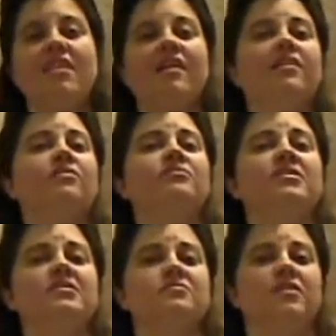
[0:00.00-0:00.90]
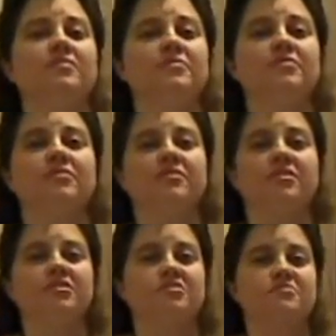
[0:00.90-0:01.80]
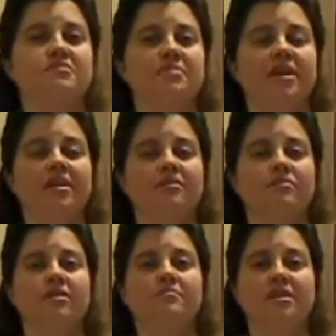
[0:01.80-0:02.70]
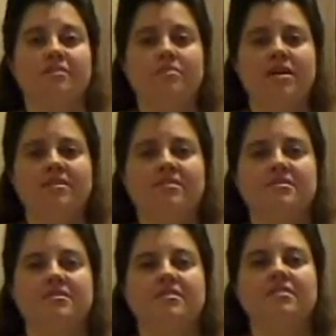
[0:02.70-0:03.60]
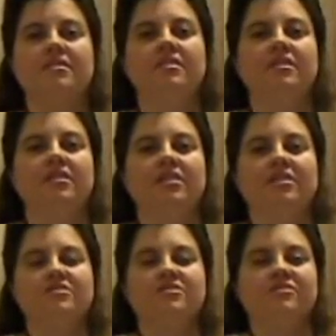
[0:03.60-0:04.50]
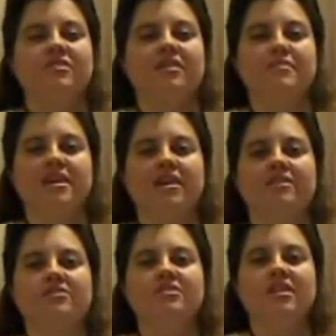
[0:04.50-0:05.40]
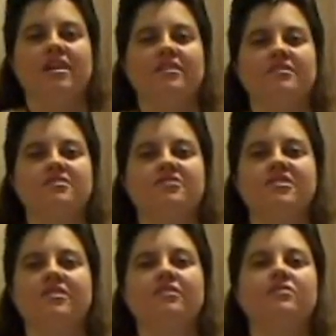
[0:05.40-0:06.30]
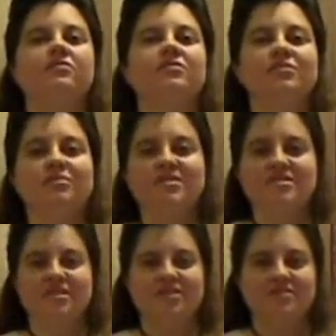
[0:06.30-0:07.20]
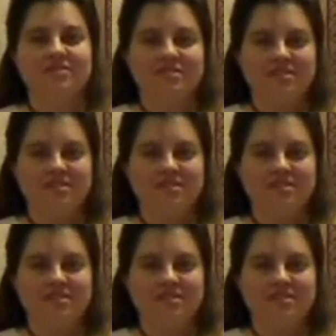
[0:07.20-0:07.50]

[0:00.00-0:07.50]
And hopefully this will help you with your Egyptian pagan or Kemetic practice. So for the Kemetic How-To Guide, this is Sharon, wishing you